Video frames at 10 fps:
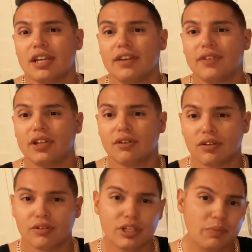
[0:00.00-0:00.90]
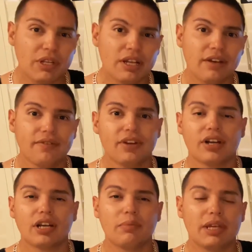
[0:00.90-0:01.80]
if you don't go deep enough, you're
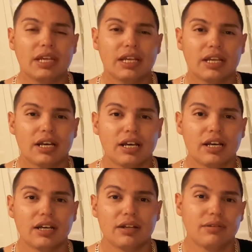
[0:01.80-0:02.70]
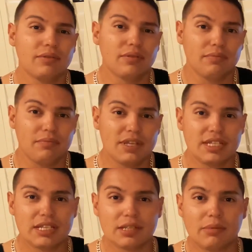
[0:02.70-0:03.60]
gonna be
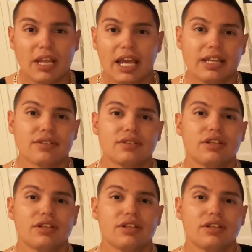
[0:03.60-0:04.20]
missing some lines.